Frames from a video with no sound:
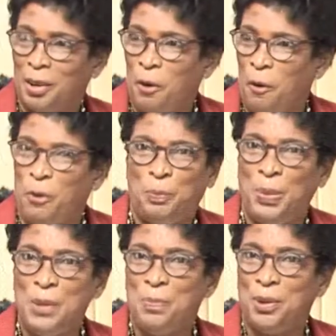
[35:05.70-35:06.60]
for
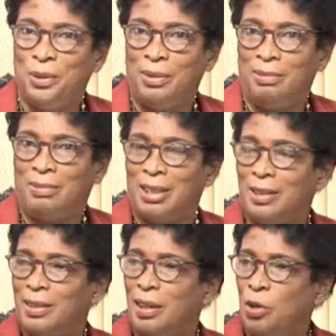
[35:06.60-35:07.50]
people
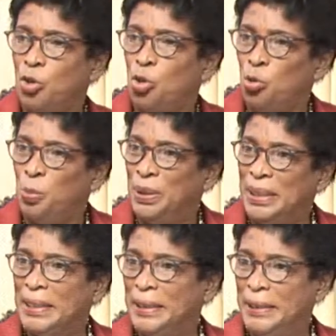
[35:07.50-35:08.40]
to consume
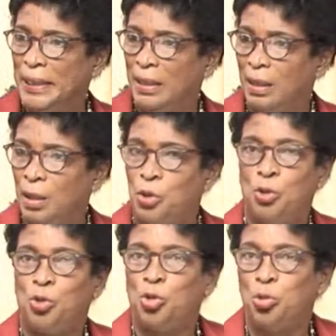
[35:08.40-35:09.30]
politically, to
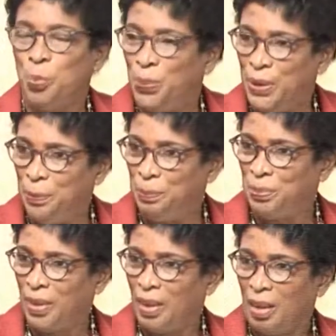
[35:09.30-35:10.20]
dupe them
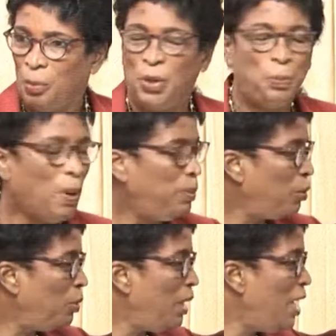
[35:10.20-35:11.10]
with public
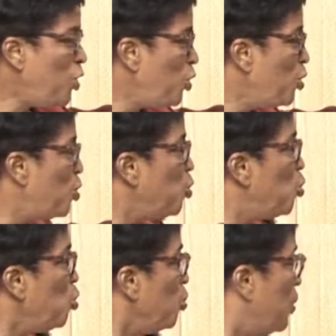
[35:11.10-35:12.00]
relations, to
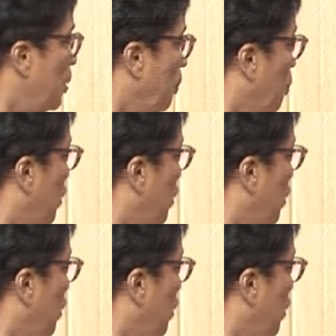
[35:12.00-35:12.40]
dupe them with